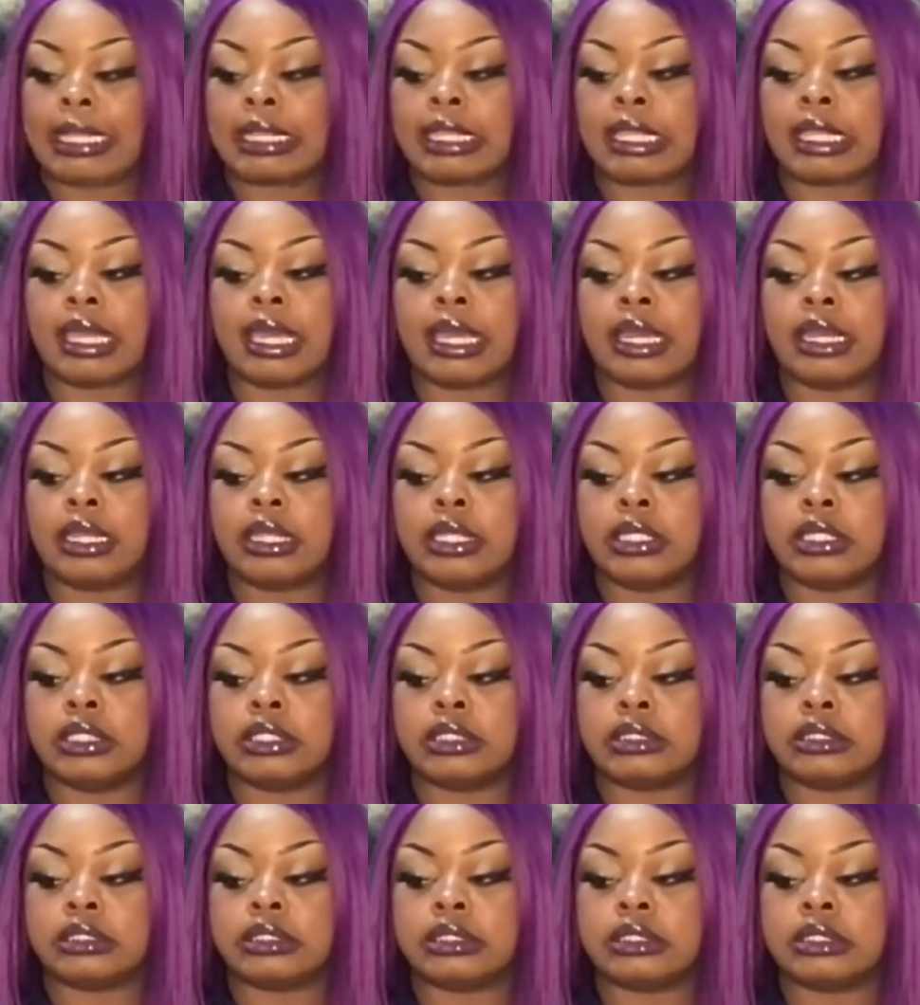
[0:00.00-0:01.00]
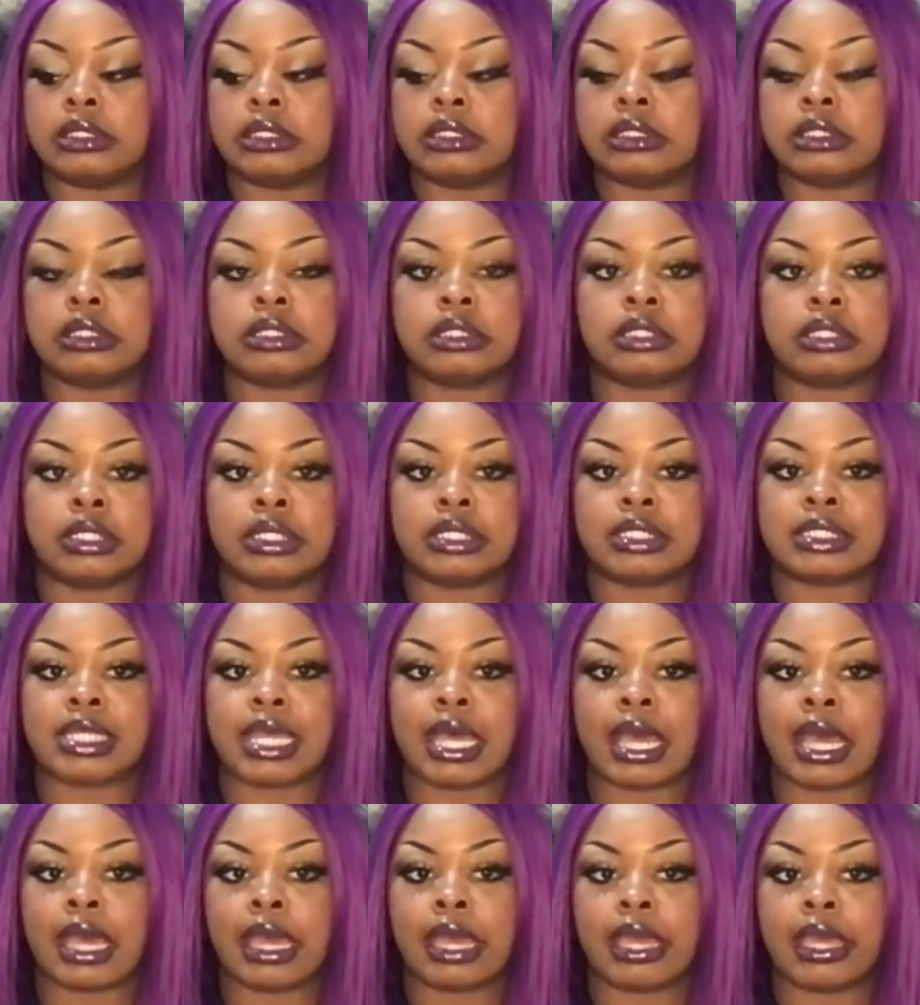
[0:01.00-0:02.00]
I think got a little
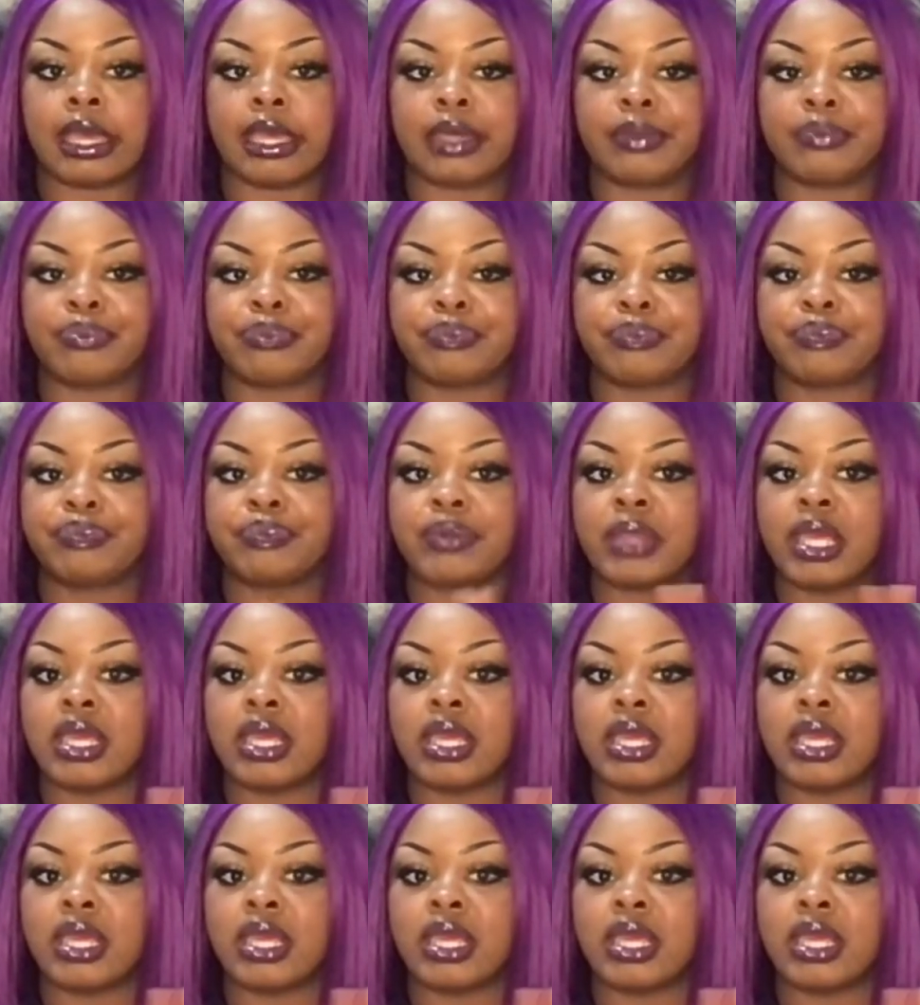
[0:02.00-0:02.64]
tight,